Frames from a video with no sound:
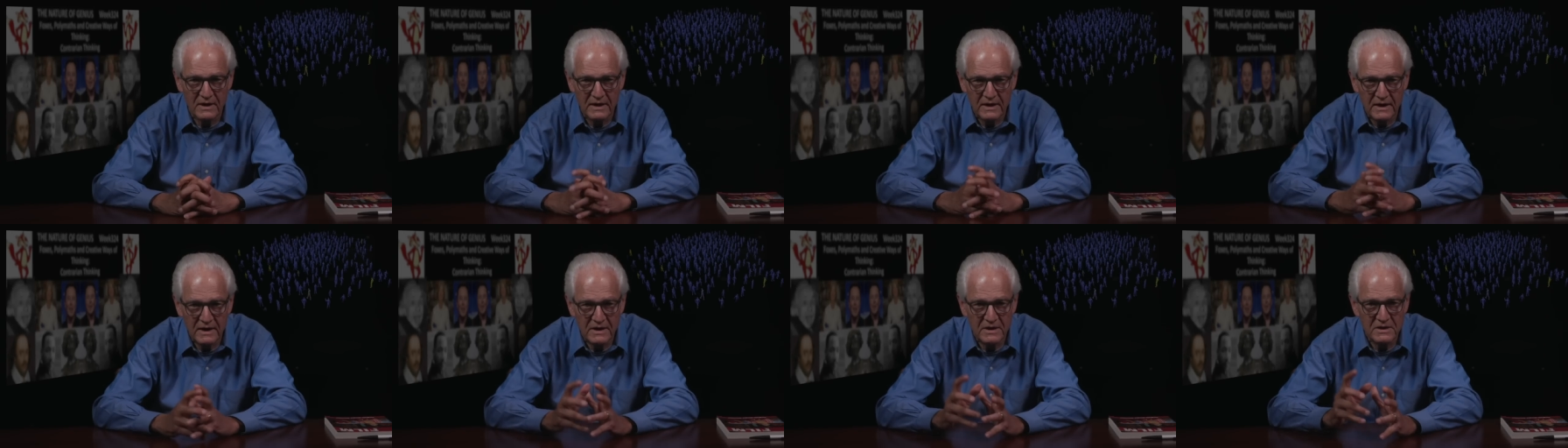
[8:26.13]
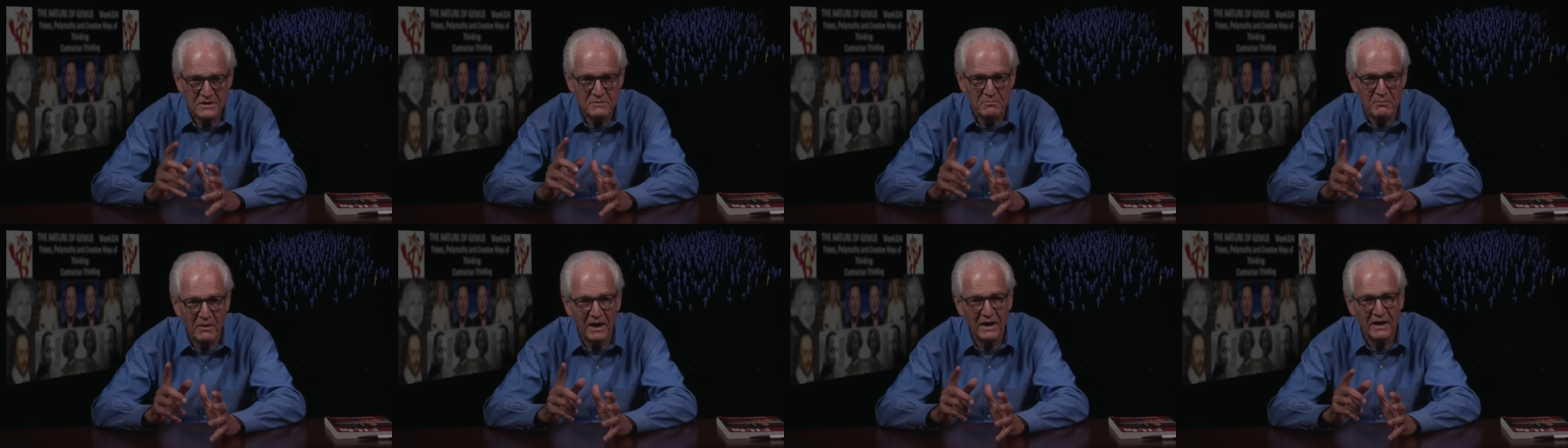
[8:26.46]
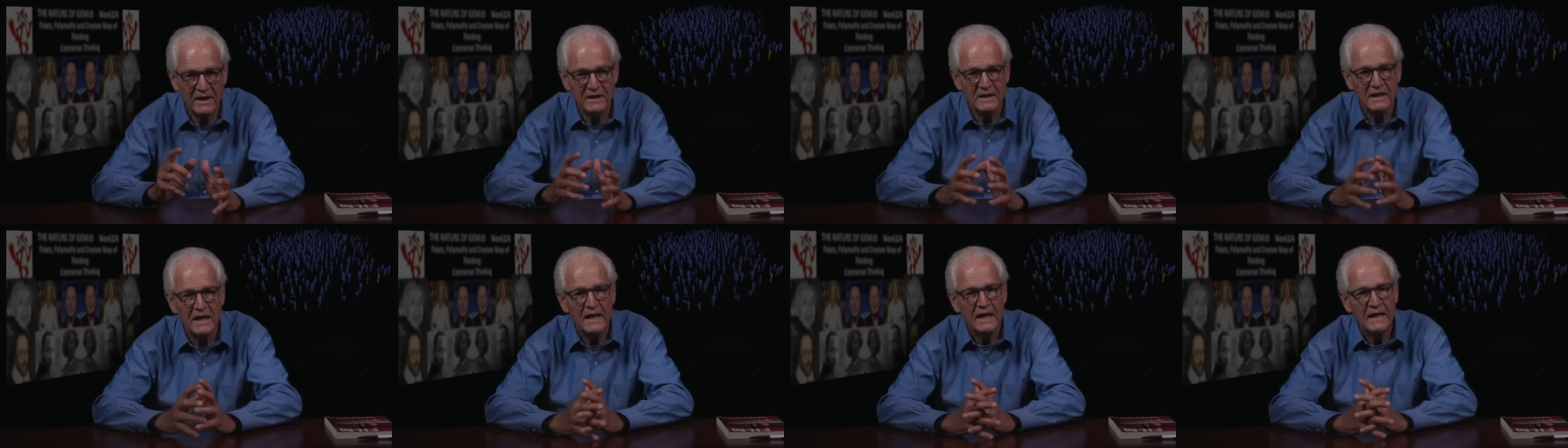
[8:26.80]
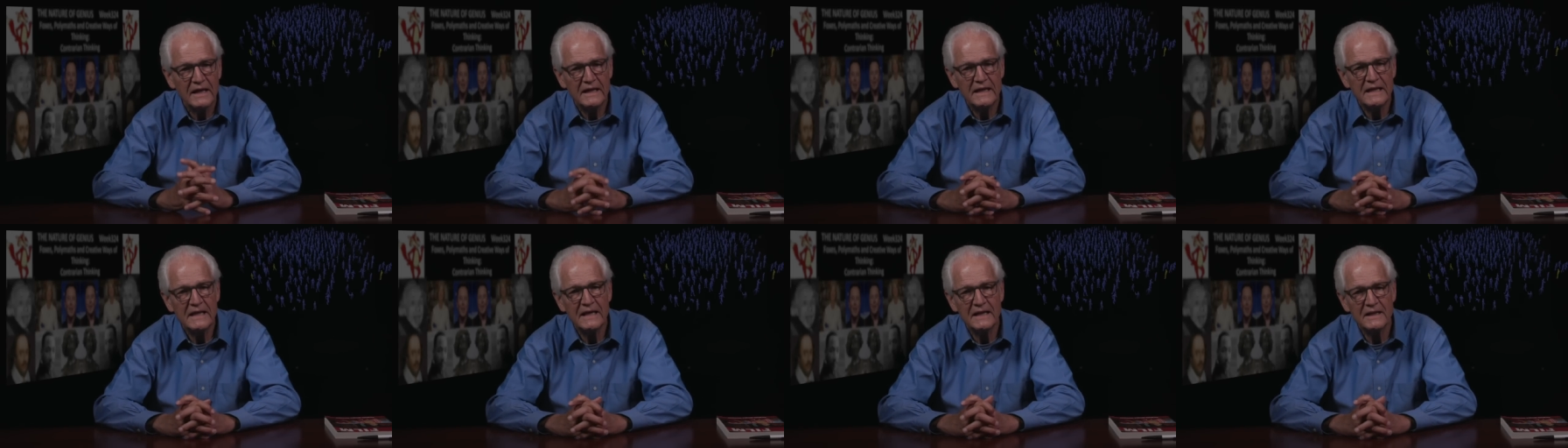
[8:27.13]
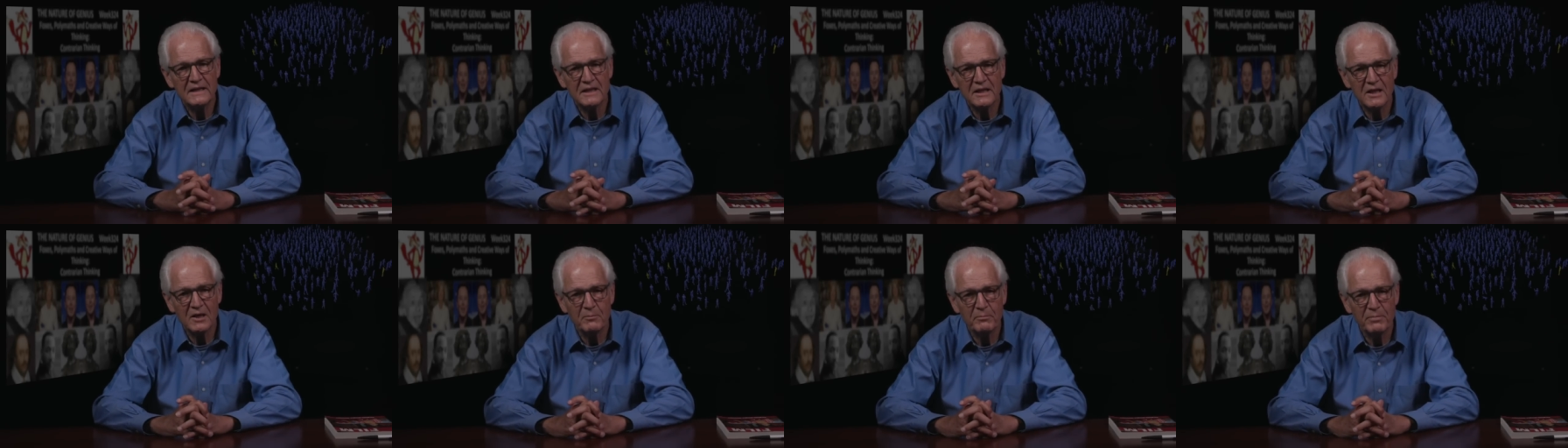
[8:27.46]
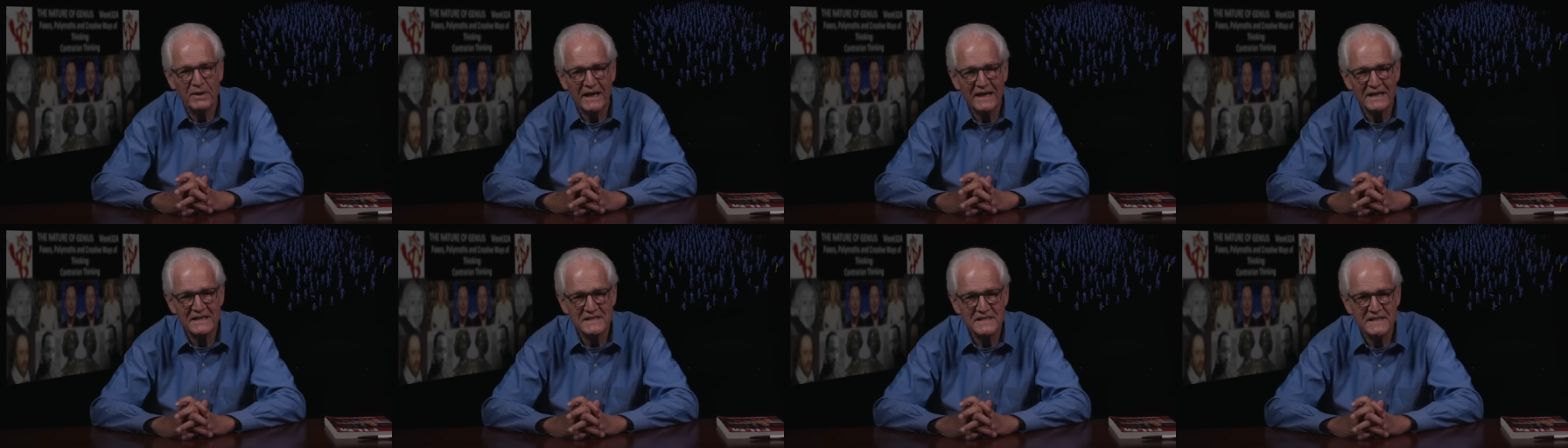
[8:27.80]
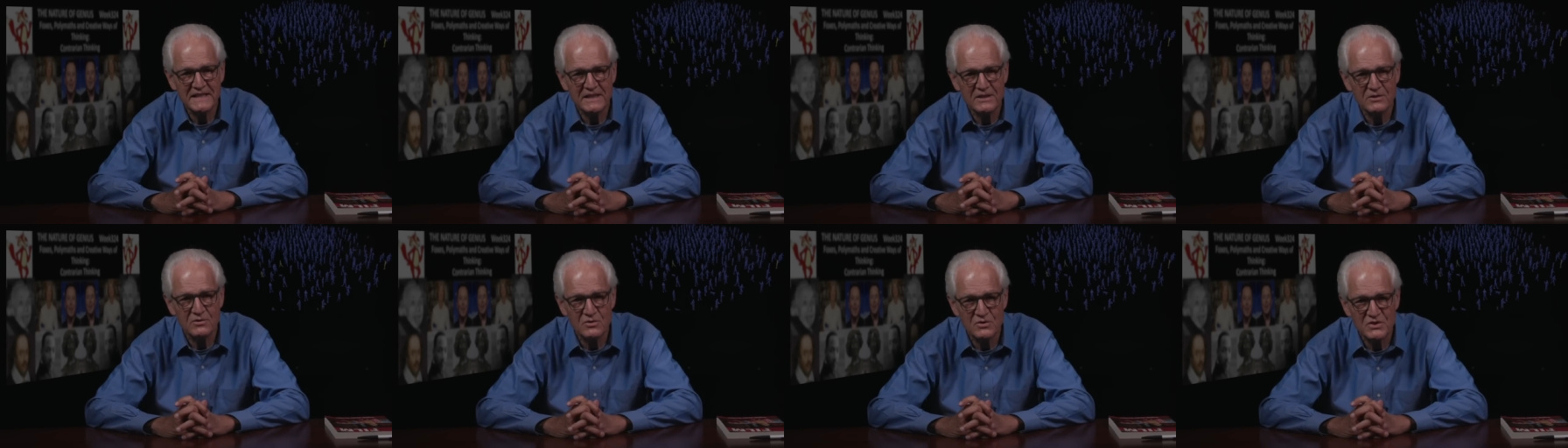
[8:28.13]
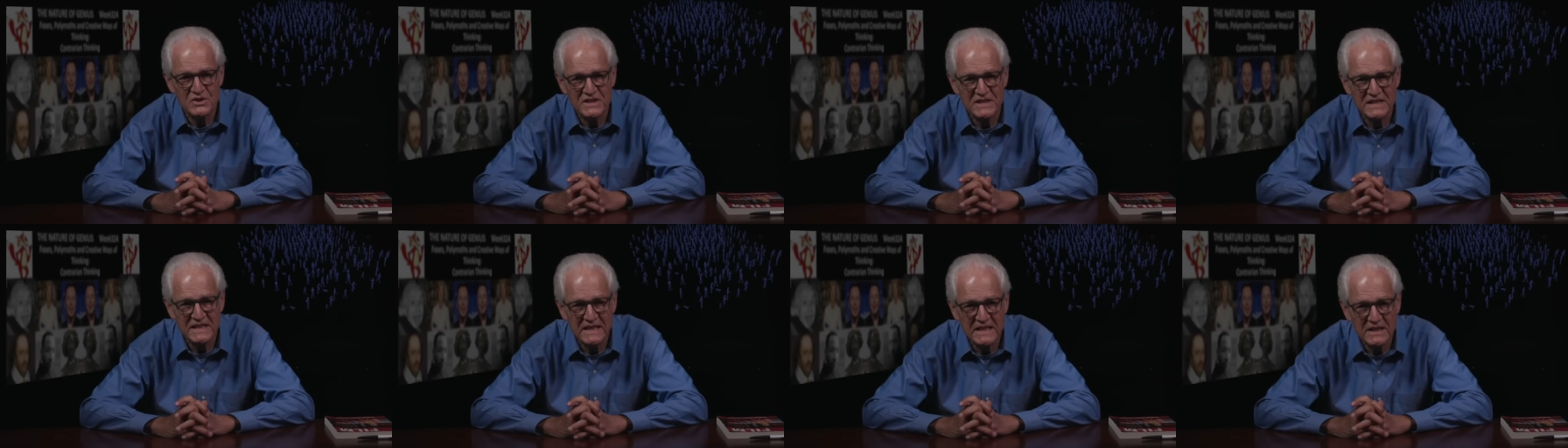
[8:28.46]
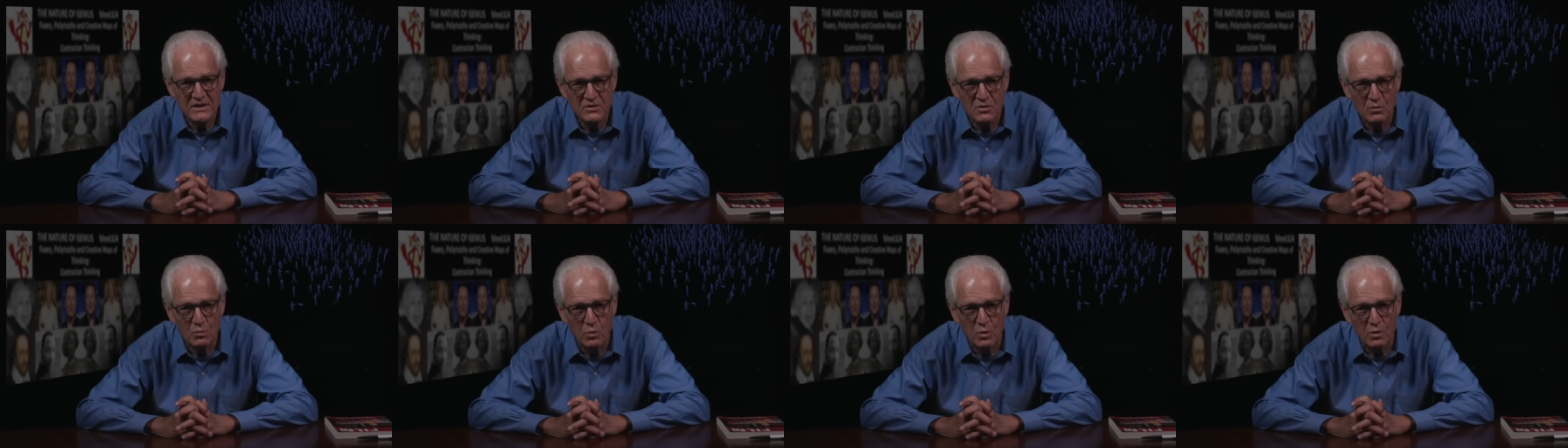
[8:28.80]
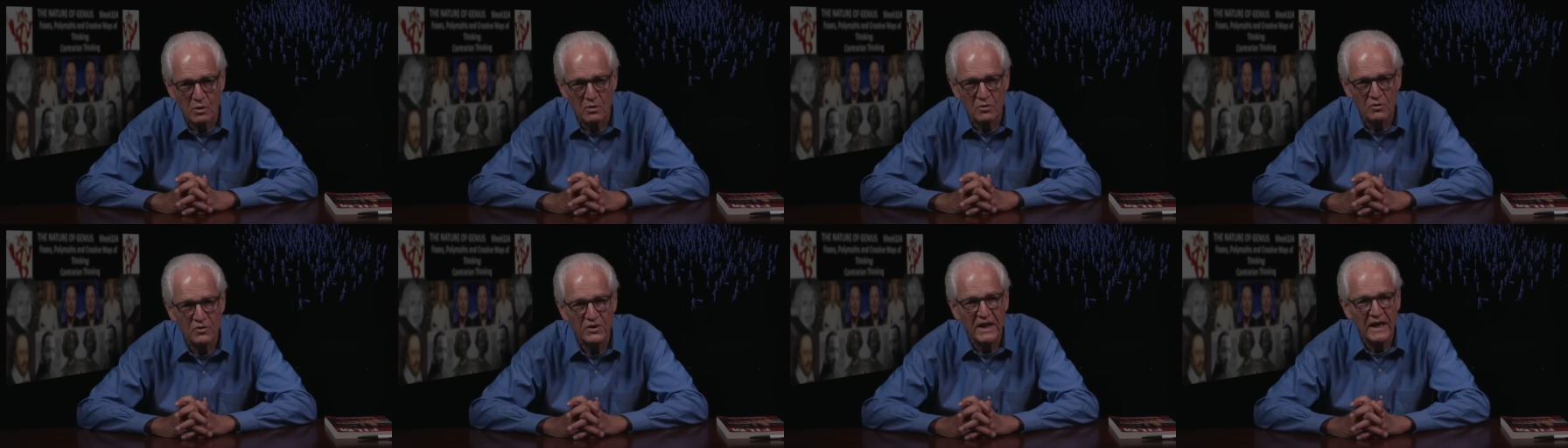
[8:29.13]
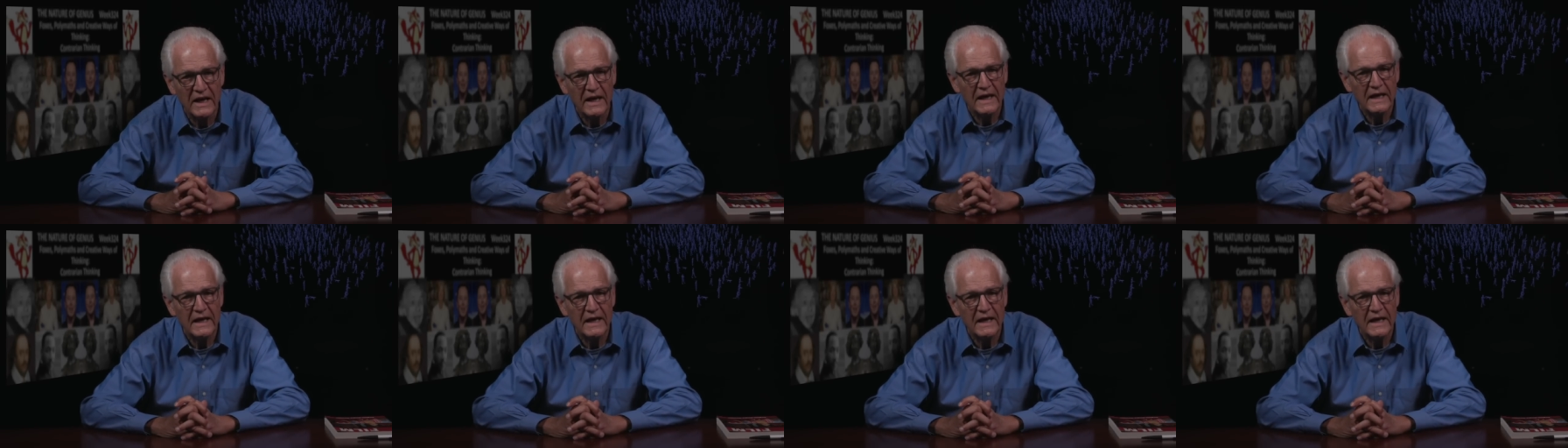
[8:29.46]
In his mind, he had the capacity to see the world